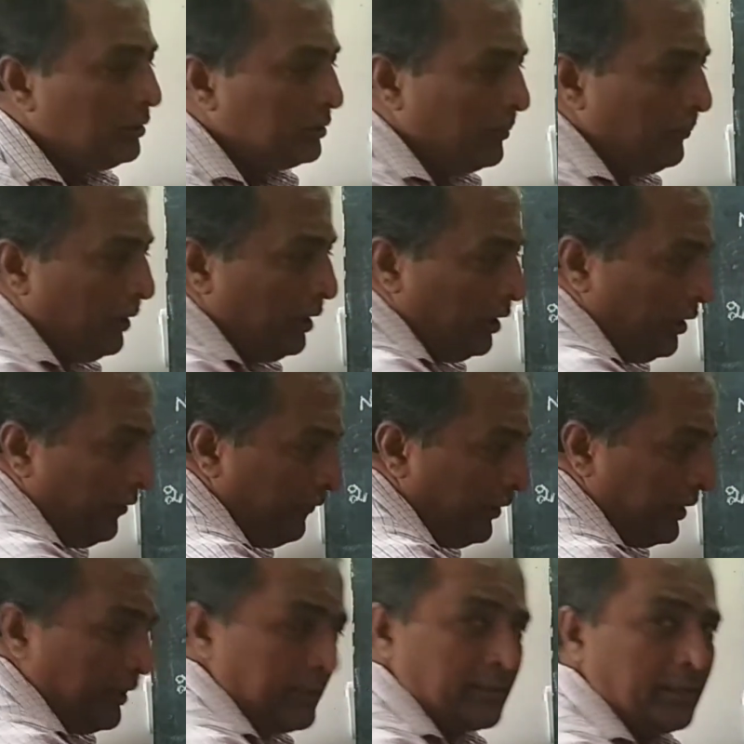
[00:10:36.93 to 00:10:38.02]
Or you can
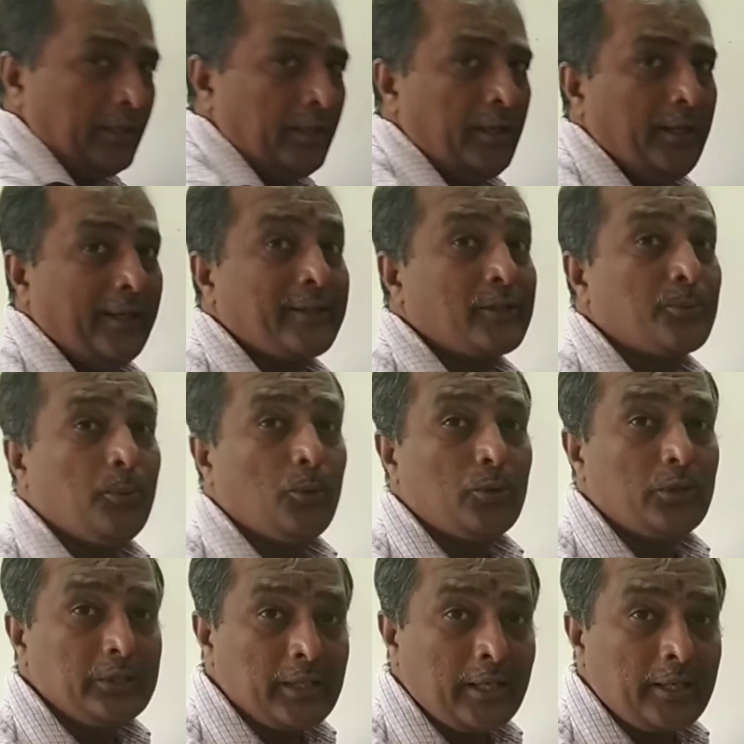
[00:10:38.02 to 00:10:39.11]
say it's a flow
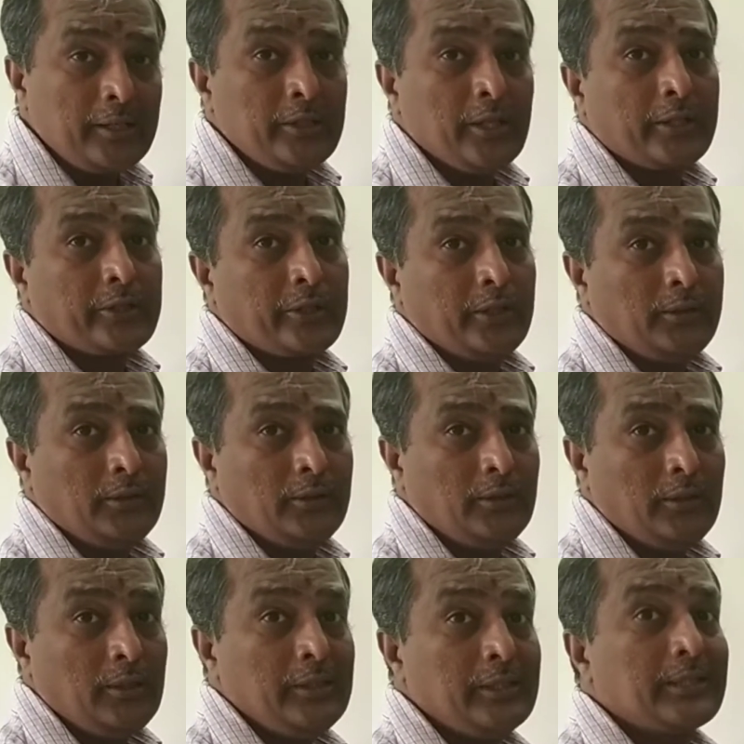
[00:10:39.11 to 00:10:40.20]
of
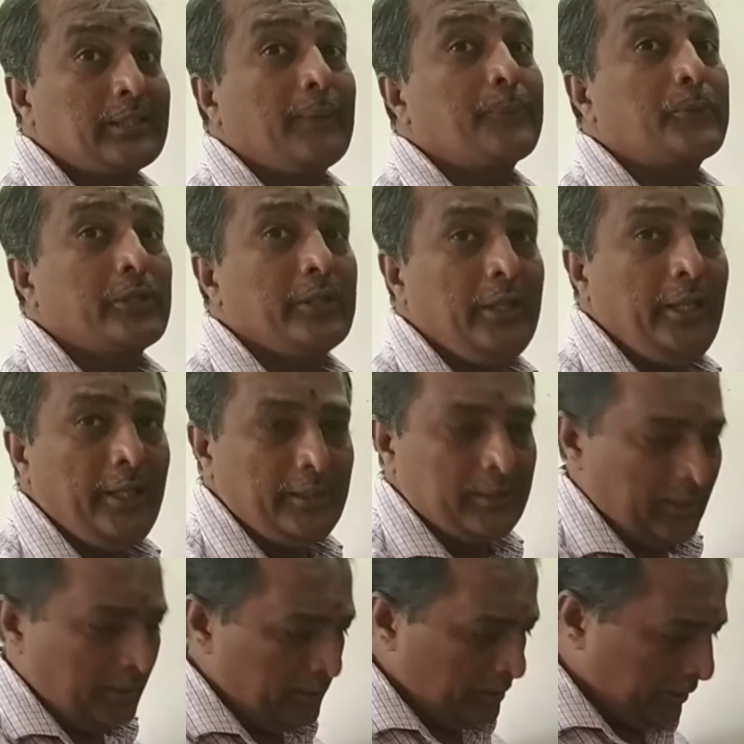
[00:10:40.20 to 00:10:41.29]
money, goods
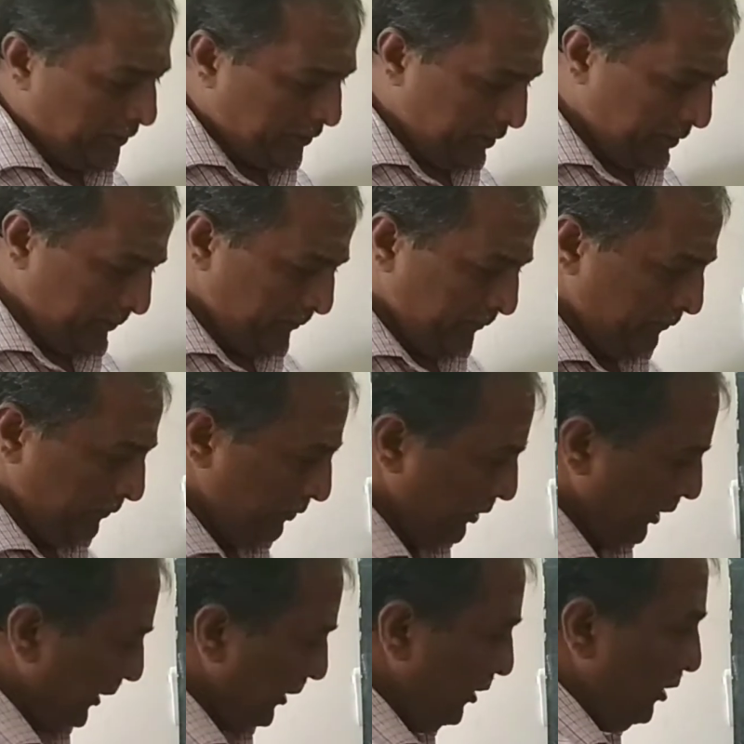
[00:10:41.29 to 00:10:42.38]
and services between
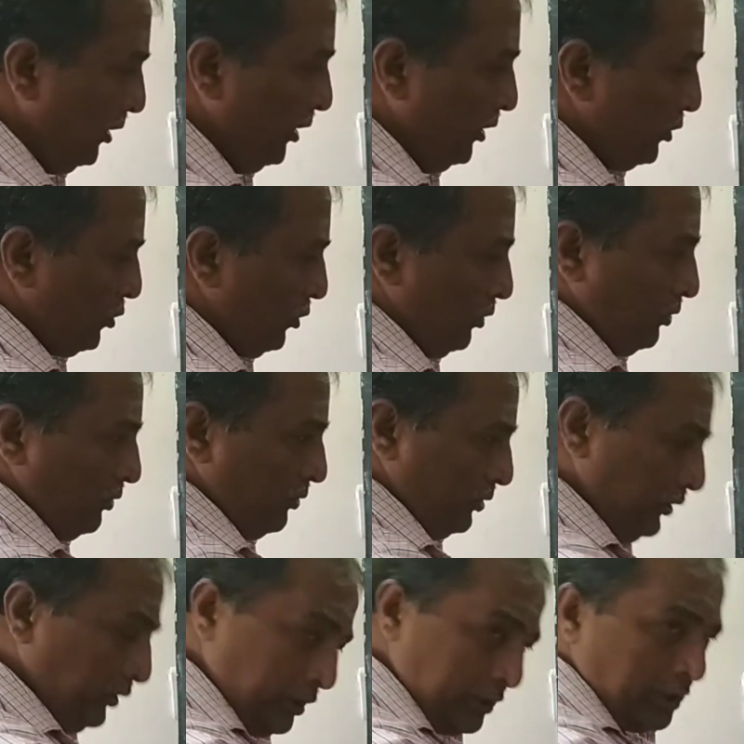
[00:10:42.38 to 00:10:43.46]
different sectors
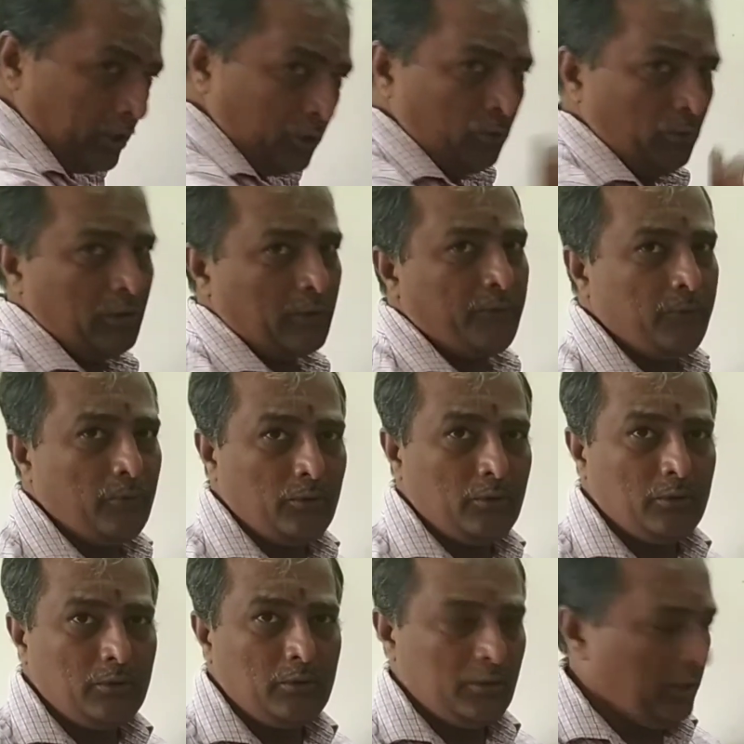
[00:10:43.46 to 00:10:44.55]
of an economy.
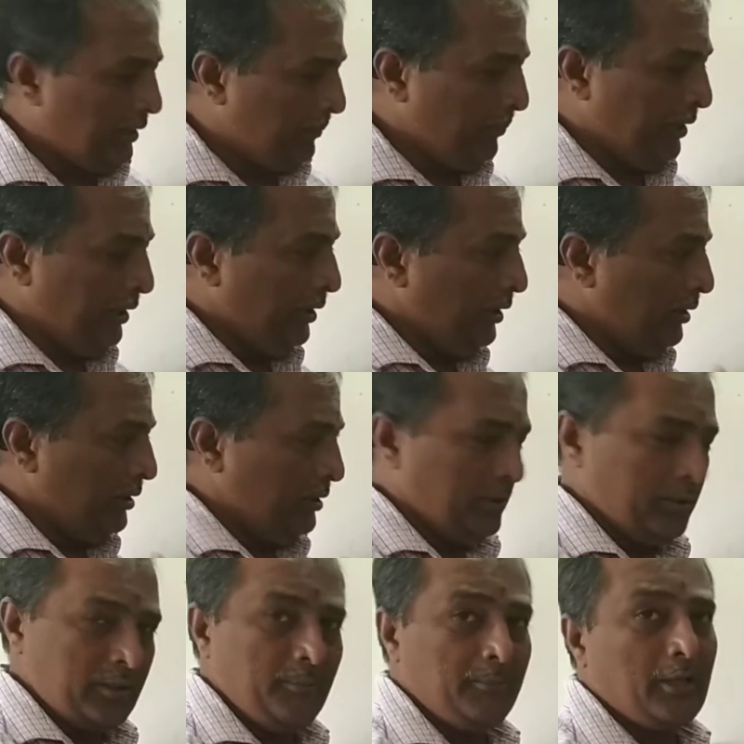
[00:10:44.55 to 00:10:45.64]
How income
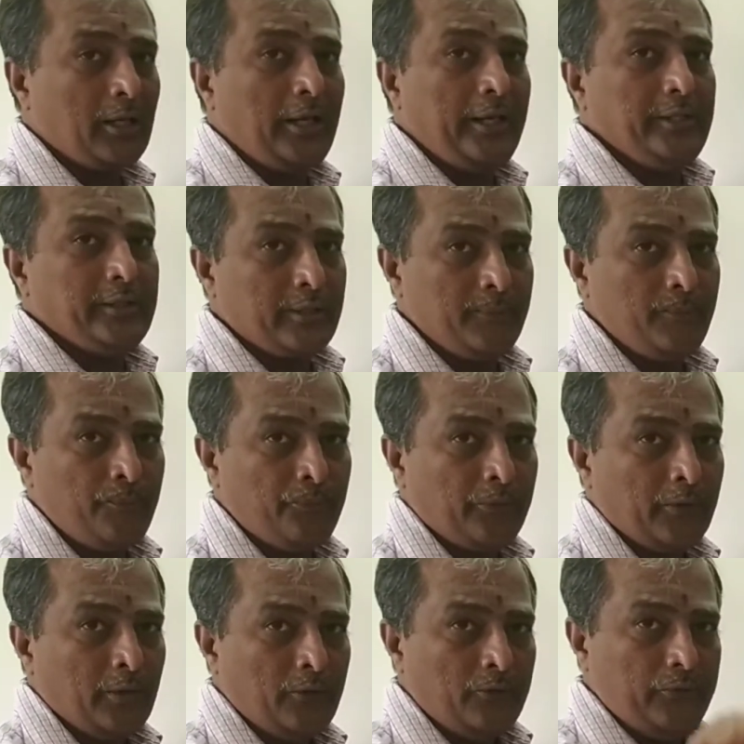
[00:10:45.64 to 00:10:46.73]
generation takes
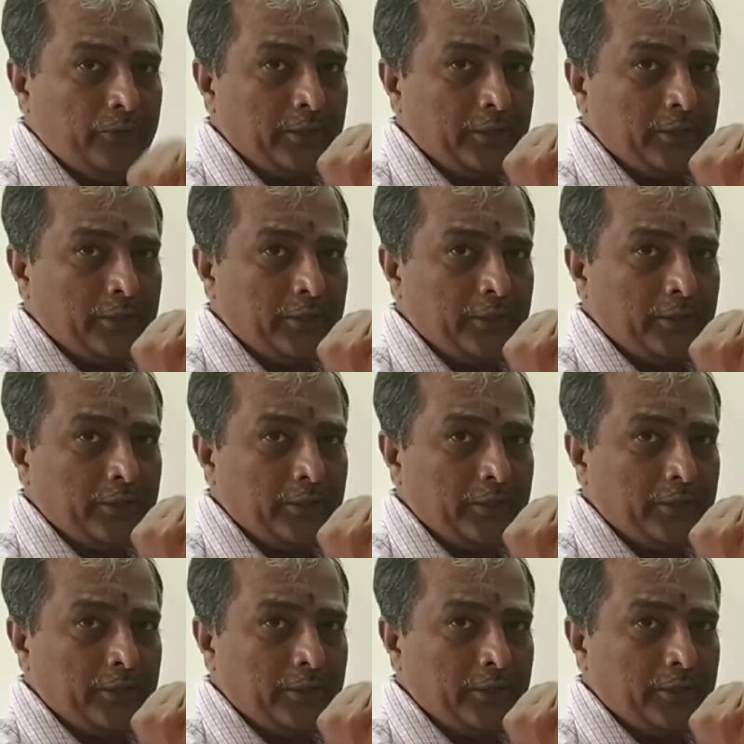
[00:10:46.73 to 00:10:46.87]
place?